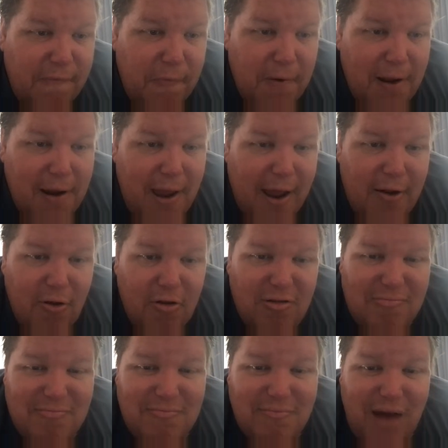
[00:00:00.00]

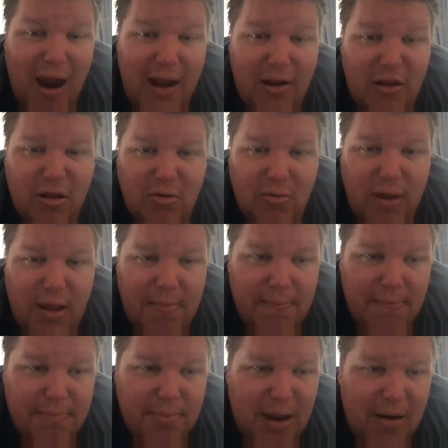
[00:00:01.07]
49ers might squeak
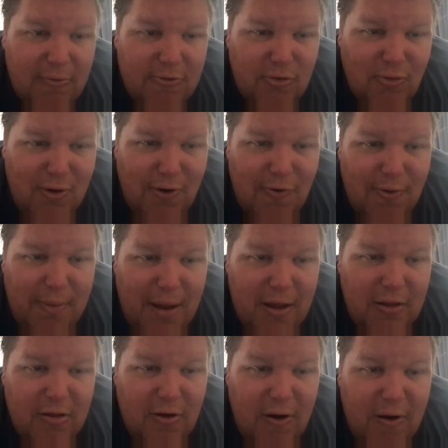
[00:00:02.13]
by with the win only
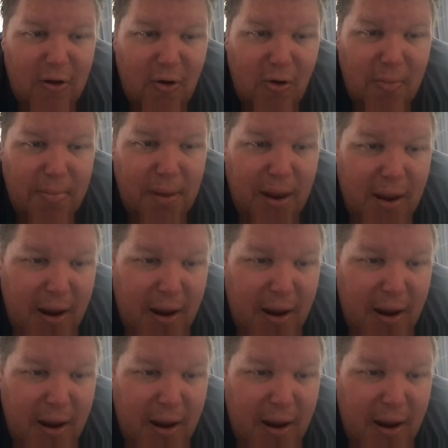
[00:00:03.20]
because they're at home.